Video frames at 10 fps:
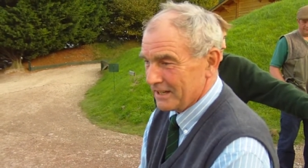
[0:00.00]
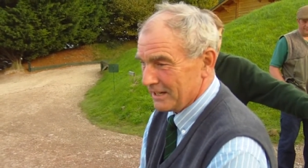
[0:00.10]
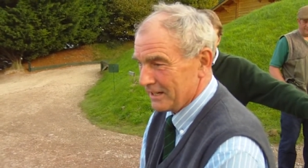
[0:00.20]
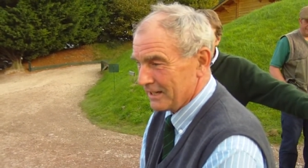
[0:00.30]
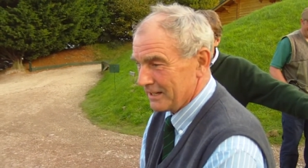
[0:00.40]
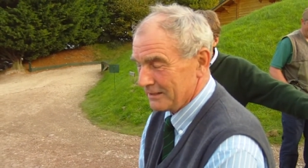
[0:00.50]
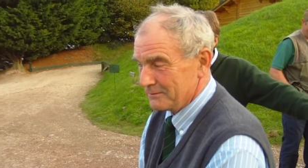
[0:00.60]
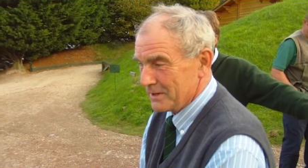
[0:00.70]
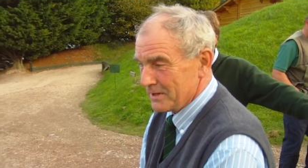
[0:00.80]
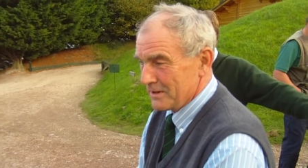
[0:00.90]

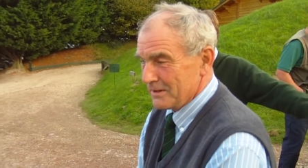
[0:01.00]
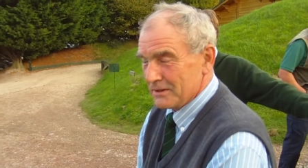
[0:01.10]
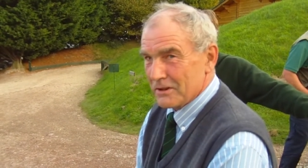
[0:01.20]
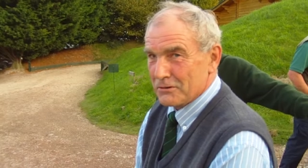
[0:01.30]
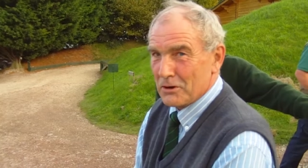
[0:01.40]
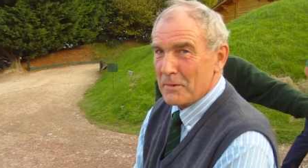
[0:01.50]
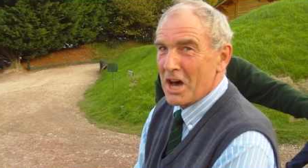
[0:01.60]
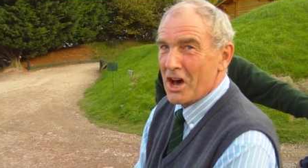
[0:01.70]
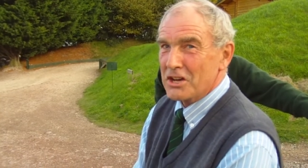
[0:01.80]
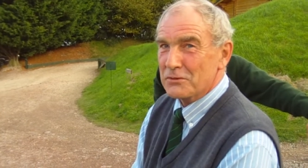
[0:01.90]
Um, from a
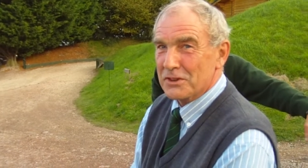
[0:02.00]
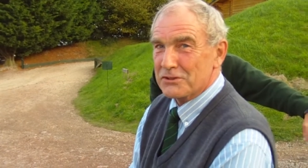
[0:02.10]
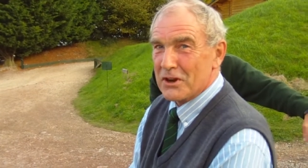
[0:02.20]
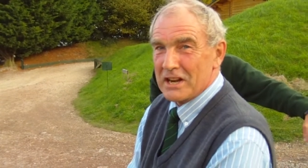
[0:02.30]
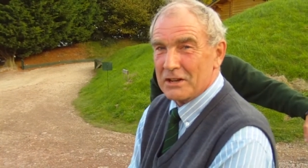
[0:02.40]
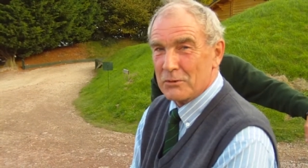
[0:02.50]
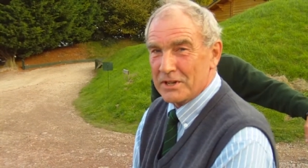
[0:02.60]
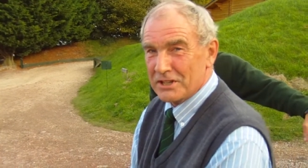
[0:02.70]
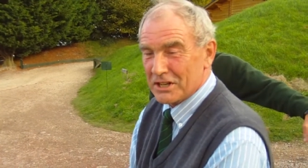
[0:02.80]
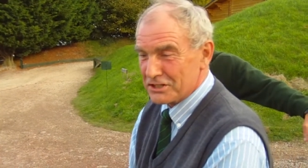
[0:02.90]
height with the trailing
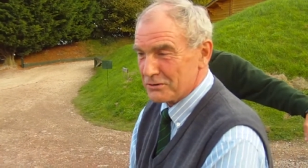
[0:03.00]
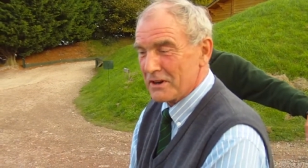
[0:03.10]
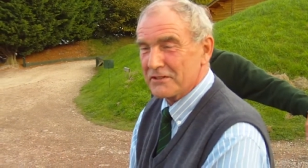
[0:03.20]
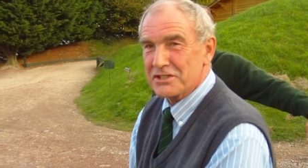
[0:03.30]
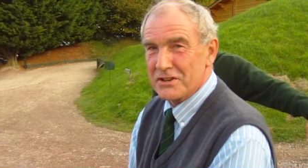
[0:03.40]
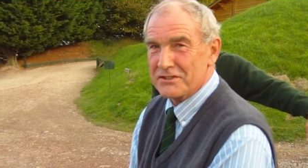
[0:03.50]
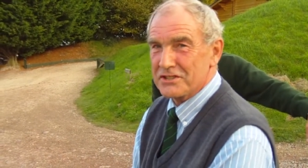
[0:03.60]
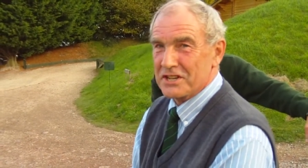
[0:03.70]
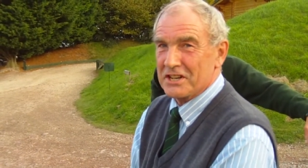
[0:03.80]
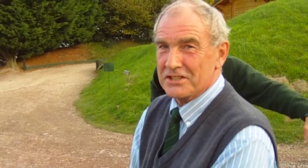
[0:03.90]
wind, it'll do over two
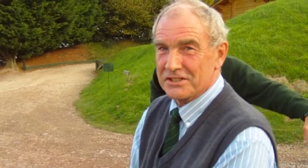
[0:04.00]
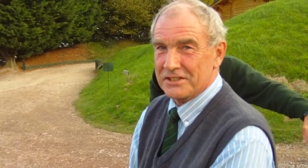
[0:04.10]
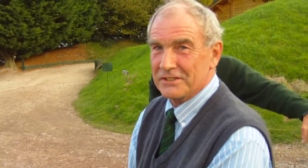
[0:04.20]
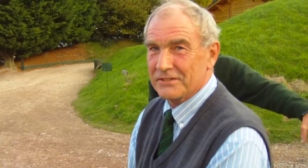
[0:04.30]
hundred yards.